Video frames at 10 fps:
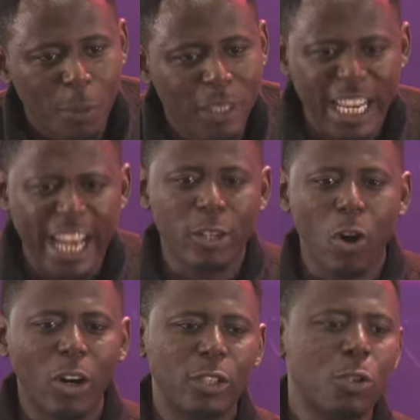Someone say,
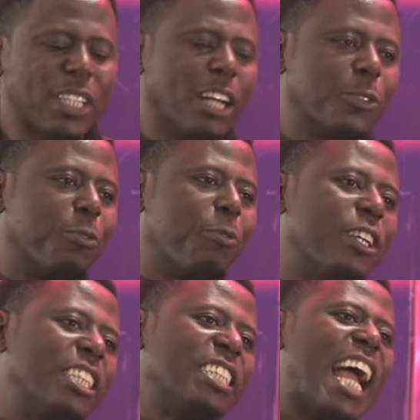God knows how to
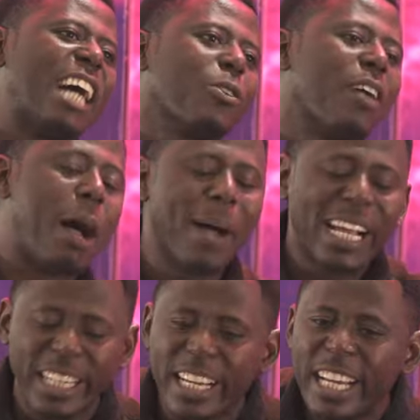fulfill the desires of our
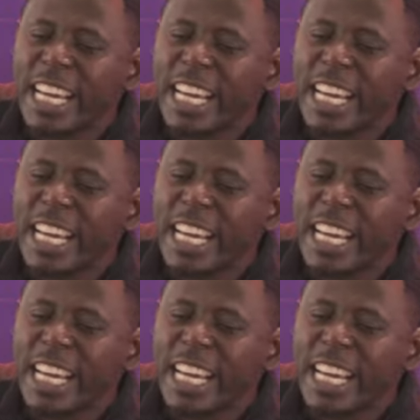mind.